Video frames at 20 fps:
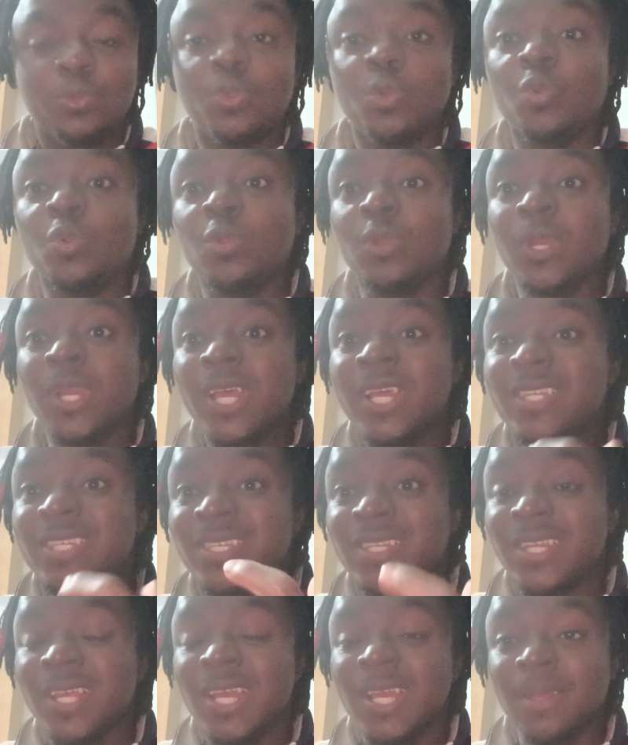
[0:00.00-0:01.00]
to
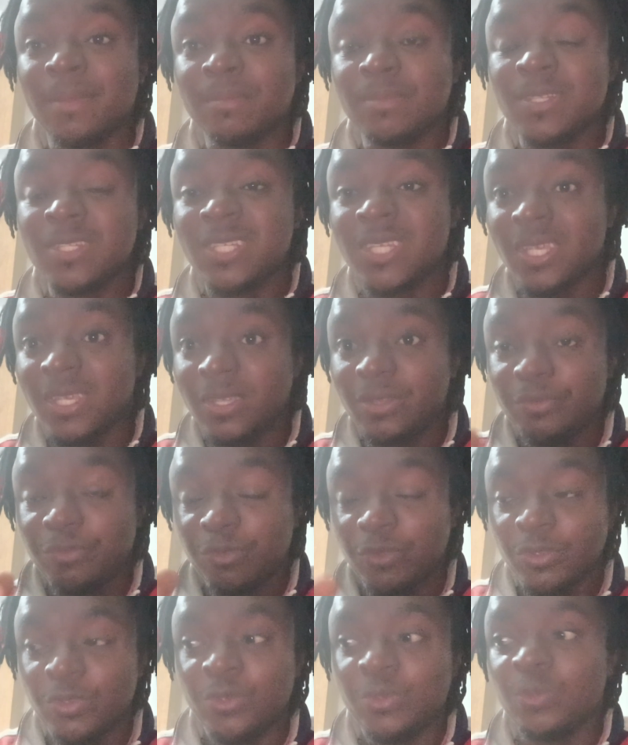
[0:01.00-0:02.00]
let them think
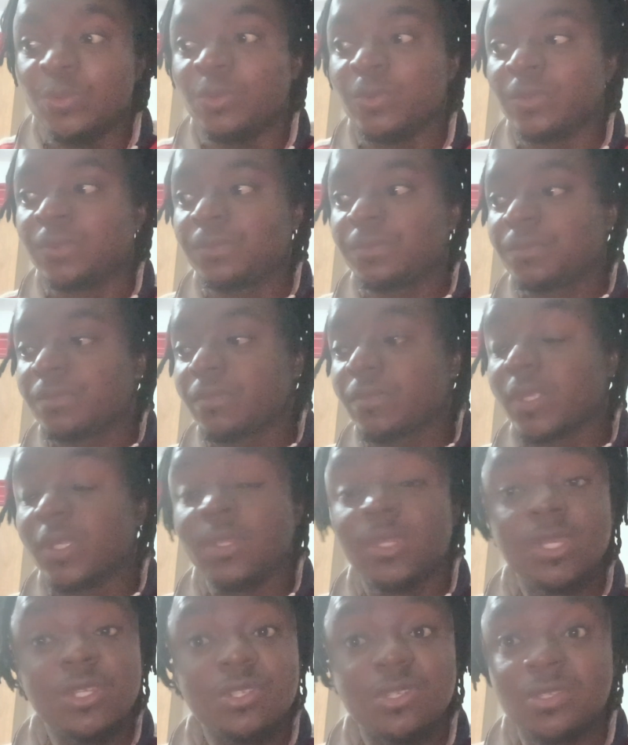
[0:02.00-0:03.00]
for you.
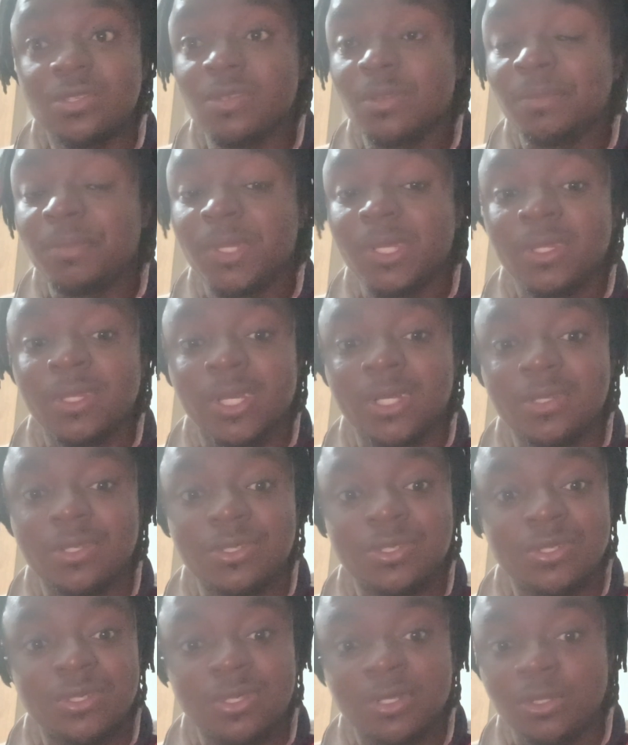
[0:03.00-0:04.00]
This is something that
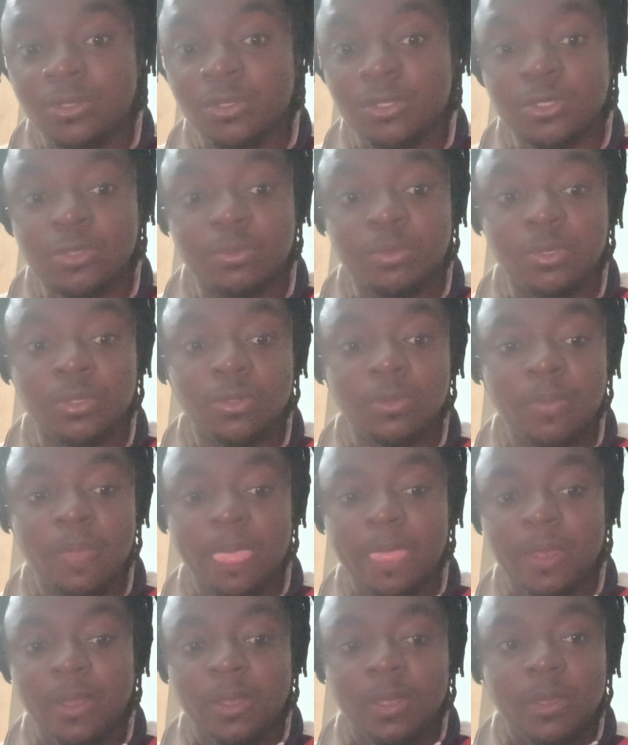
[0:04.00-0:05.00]
is serious, bro,
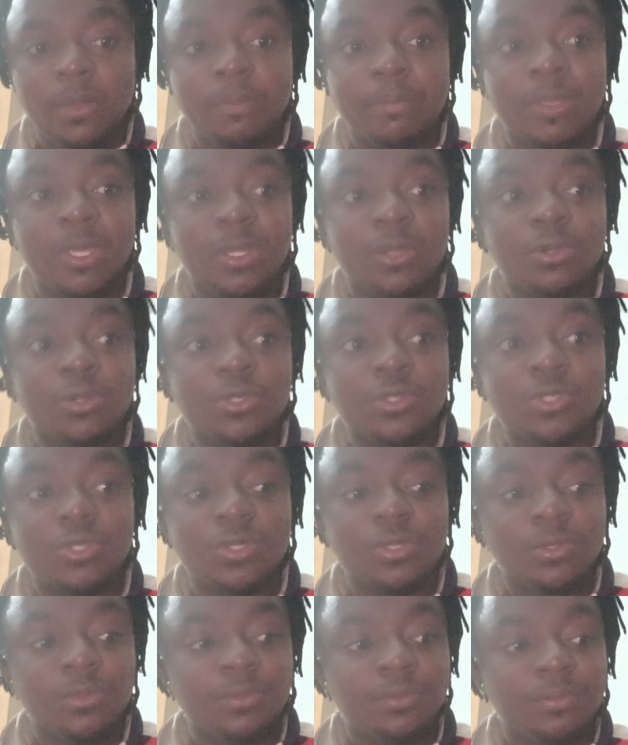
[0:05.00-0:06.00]

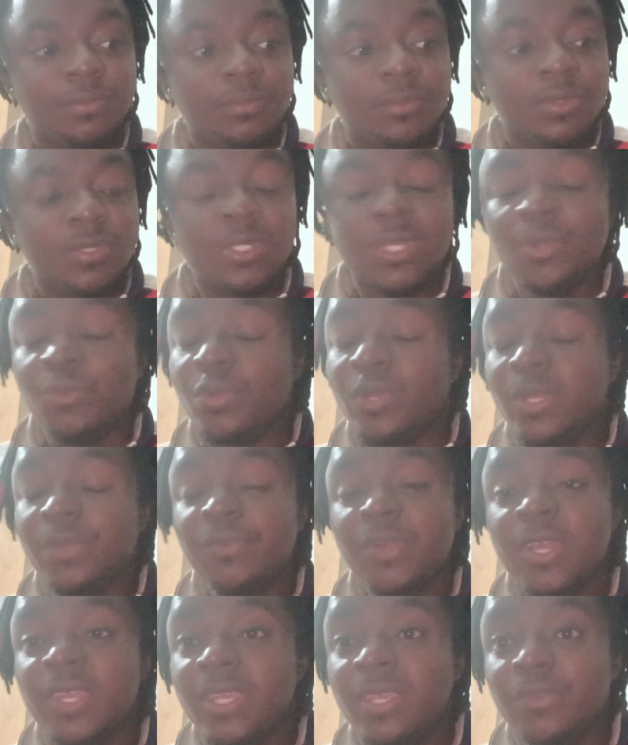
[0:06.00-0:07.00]
because they will
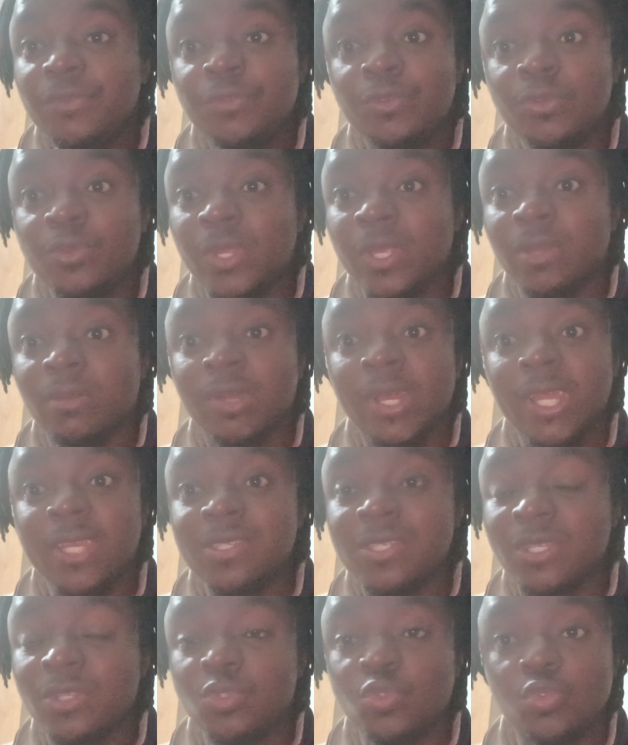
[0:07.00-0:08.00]
never give you the
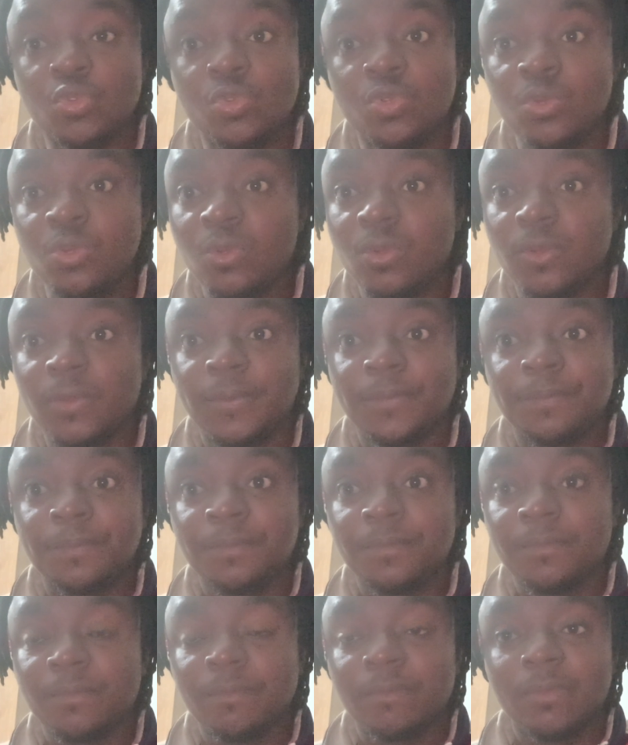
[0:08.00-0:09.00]
right thing to do.
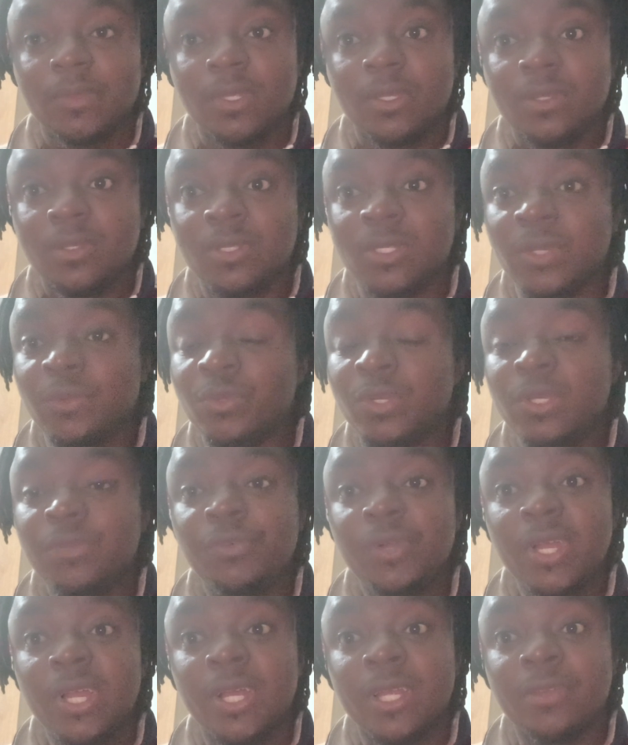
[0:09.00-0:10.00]
They will
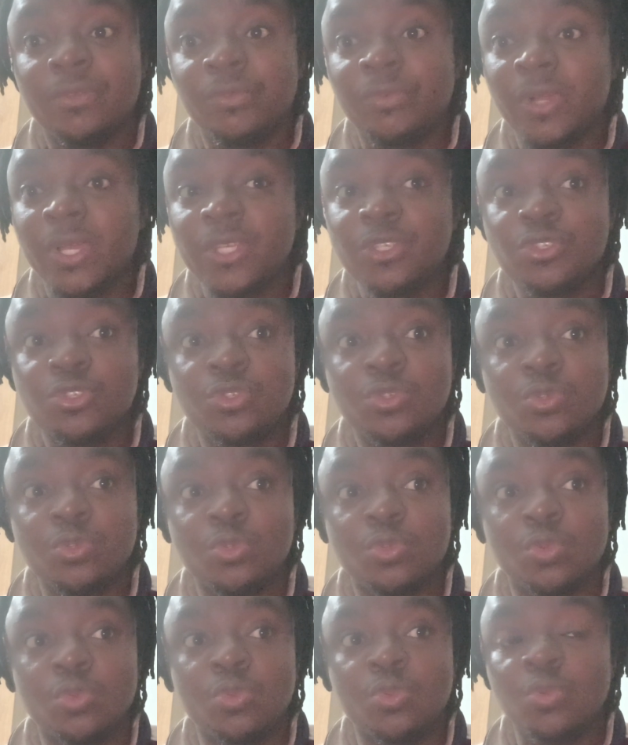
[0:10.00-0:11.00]
never advise you
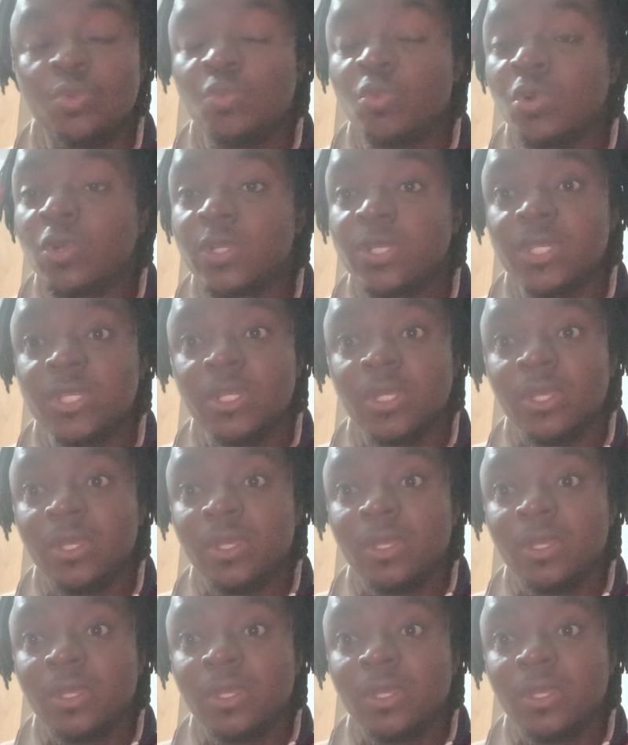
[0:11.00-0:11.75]
to do what